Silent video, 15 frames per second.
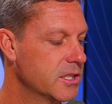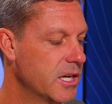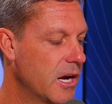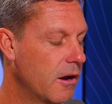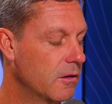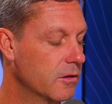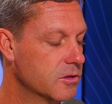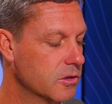
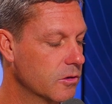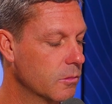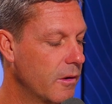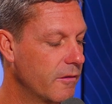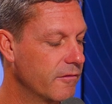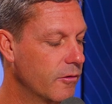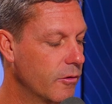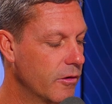Tiara looks a good
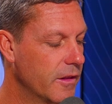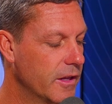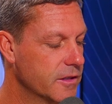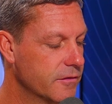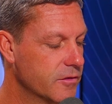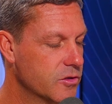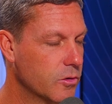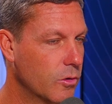one for her, that's
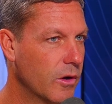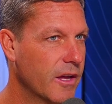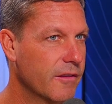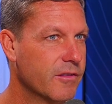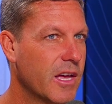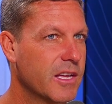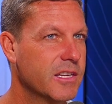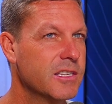for sure. If
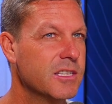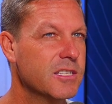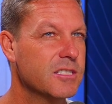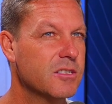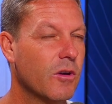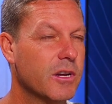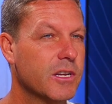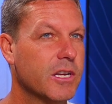they didn't
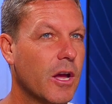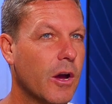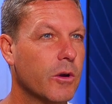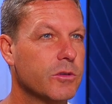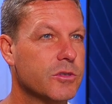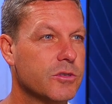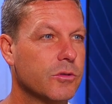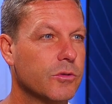decide to go
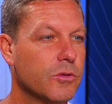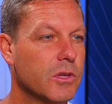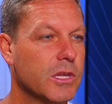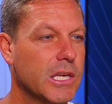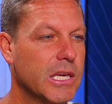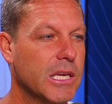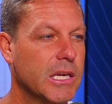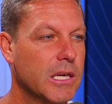to
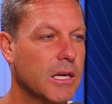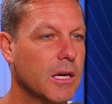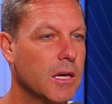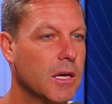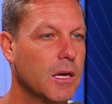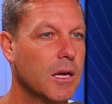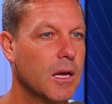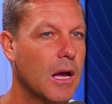the
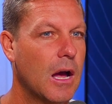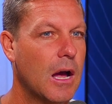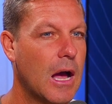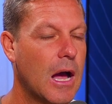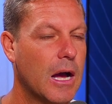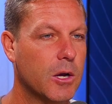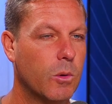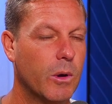
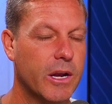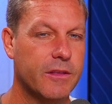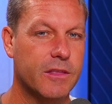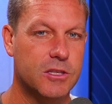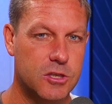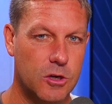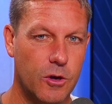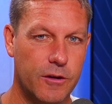Queen of the
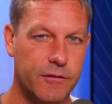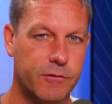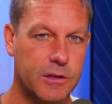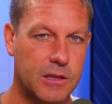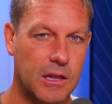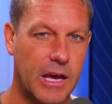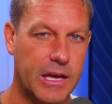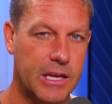Turf
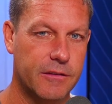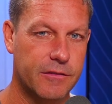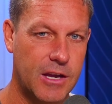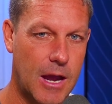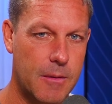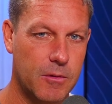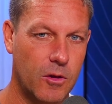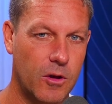with Lady of
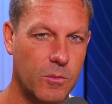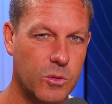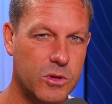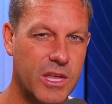Camelot, would